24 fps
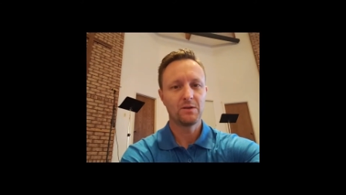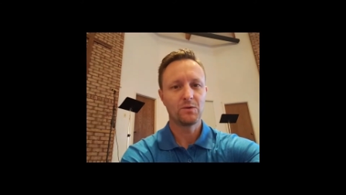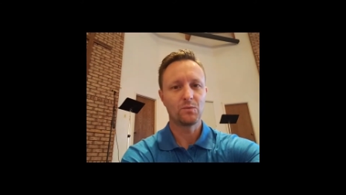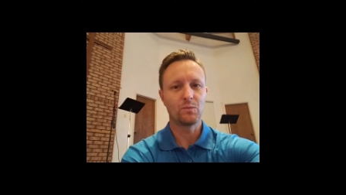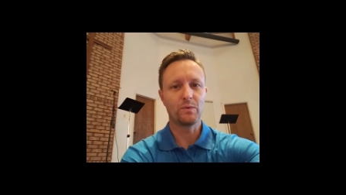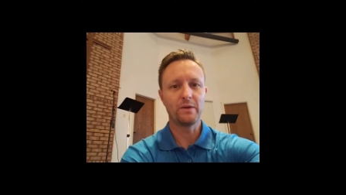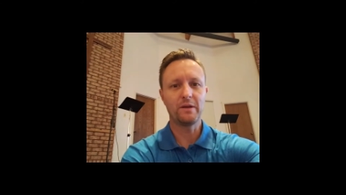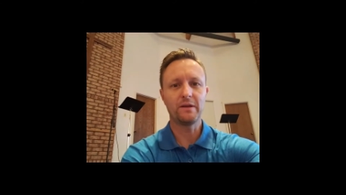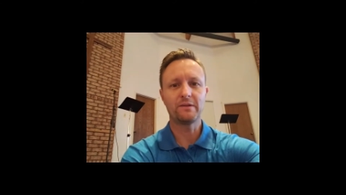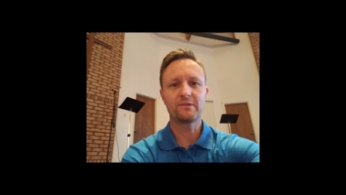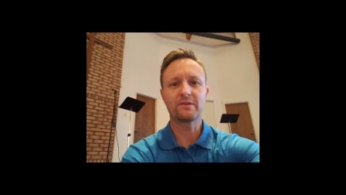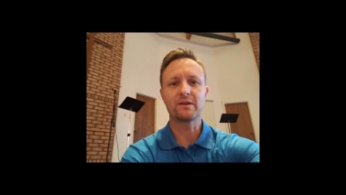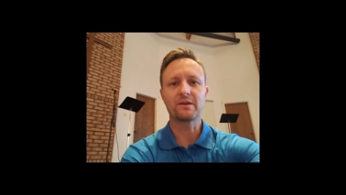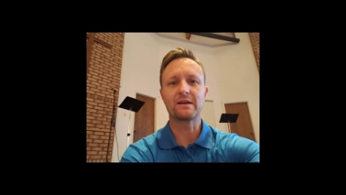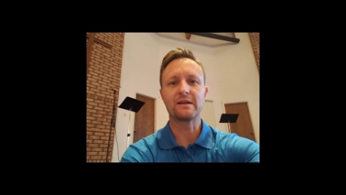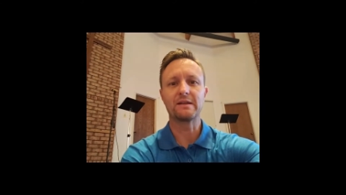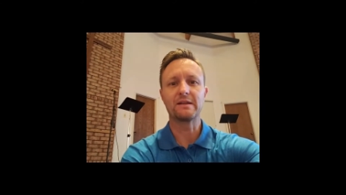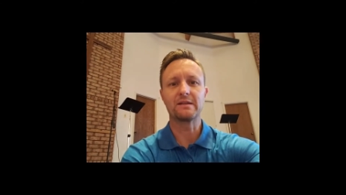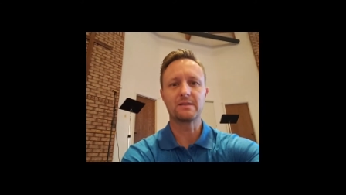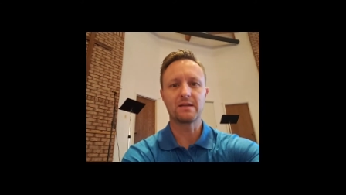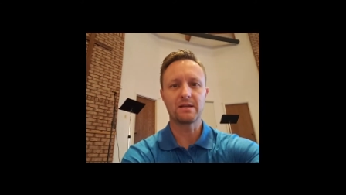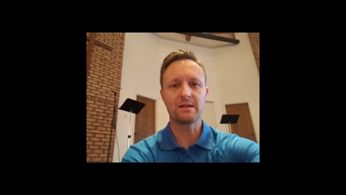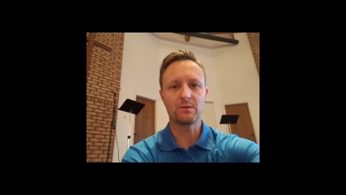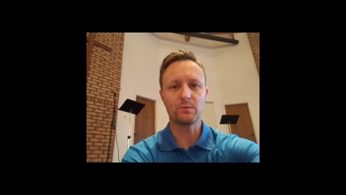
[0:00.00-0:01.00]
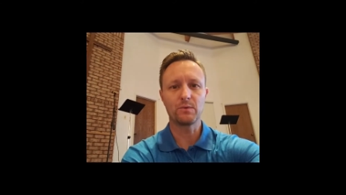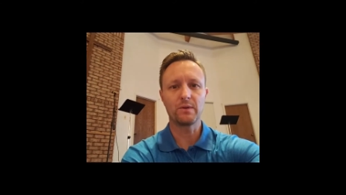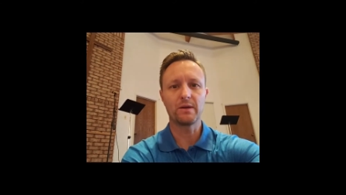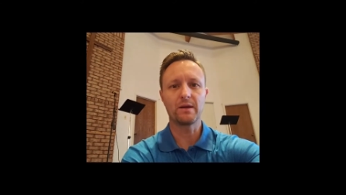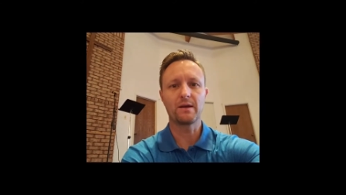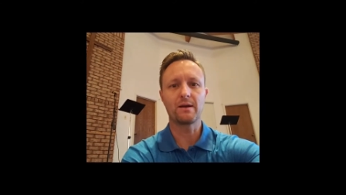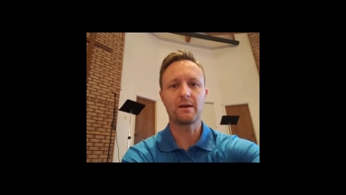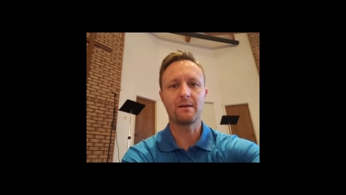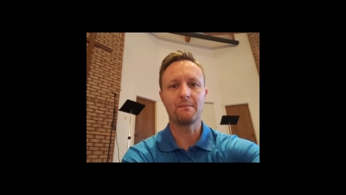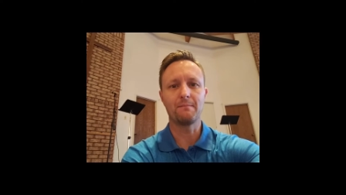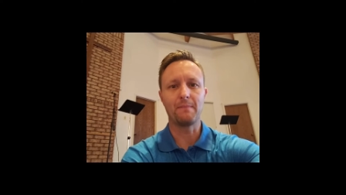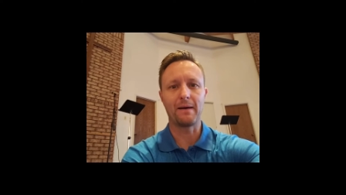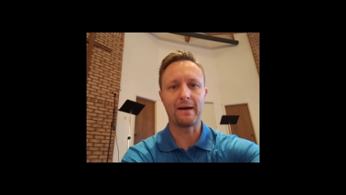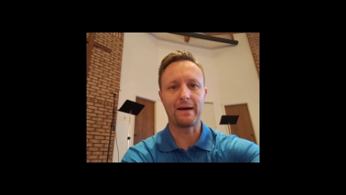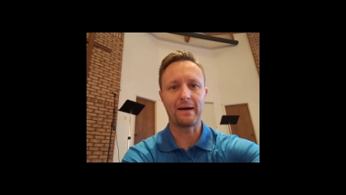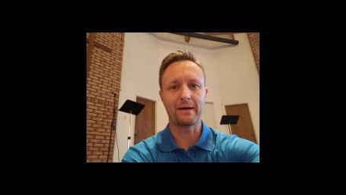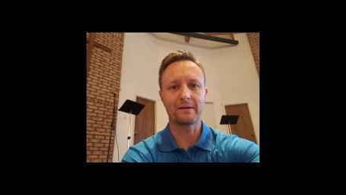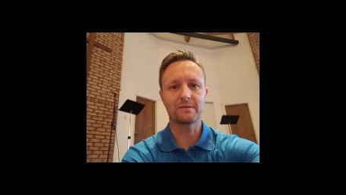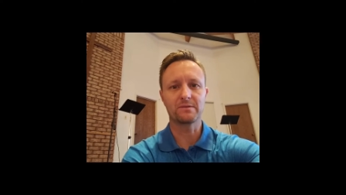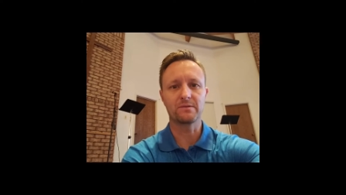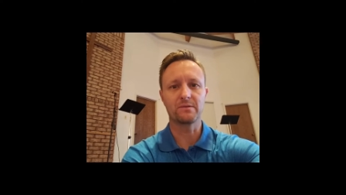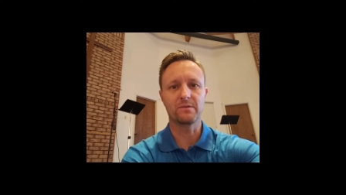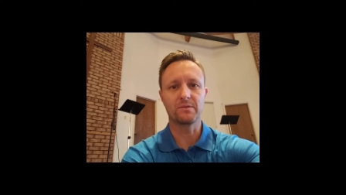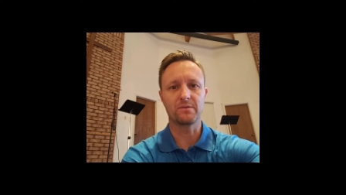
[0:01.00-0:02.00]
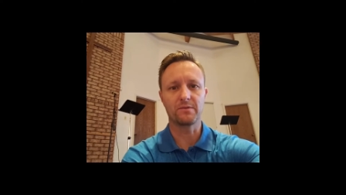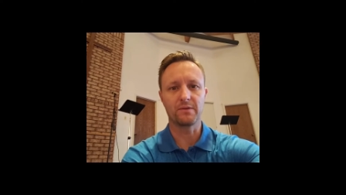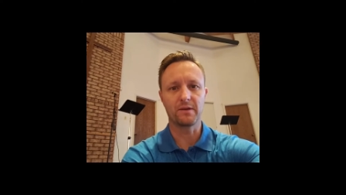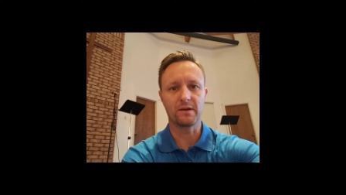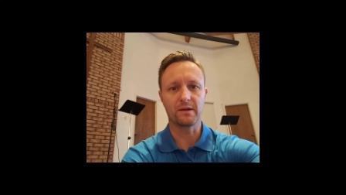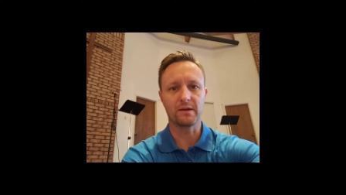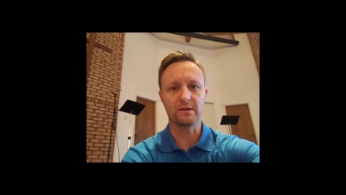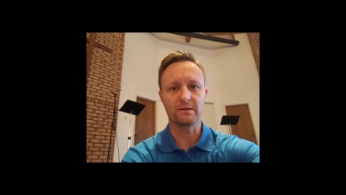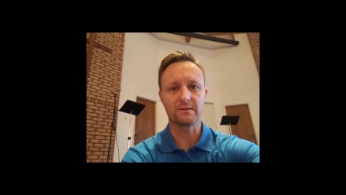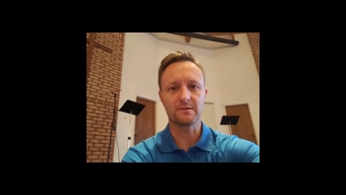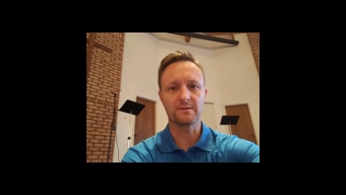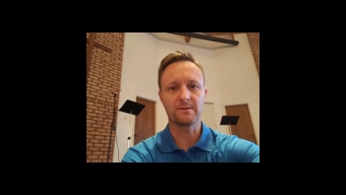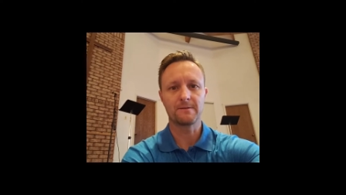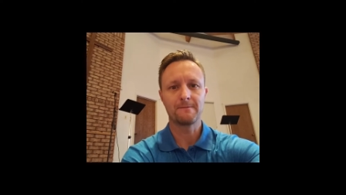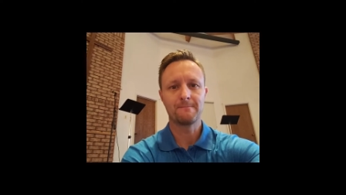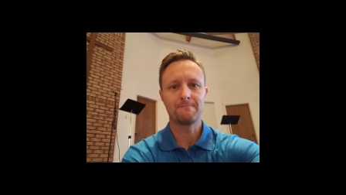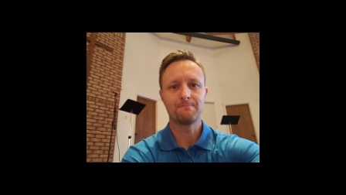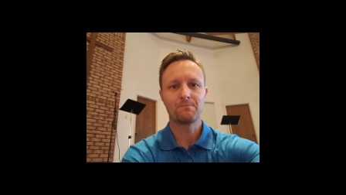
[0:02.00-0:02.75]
We need to continually come back to the things